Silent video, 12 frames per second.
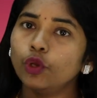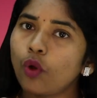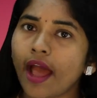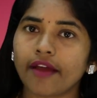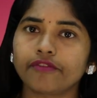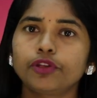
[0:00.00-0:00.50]
You
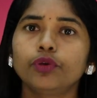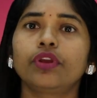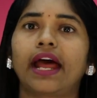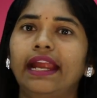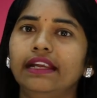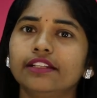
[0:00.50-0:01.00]
have to
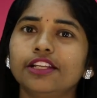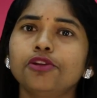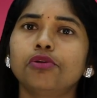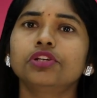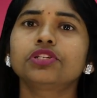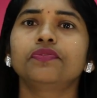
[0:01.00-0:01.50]
write the
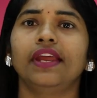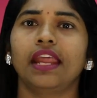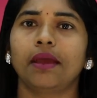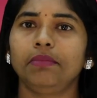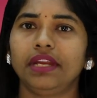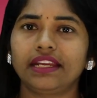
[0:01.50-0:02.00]
notes when
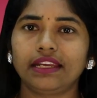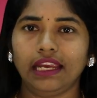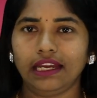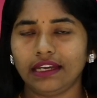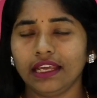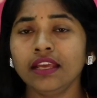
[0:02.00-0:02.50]
I'm
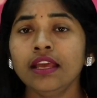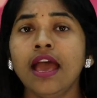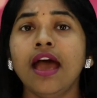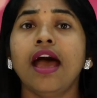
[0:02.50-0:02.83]
dictating.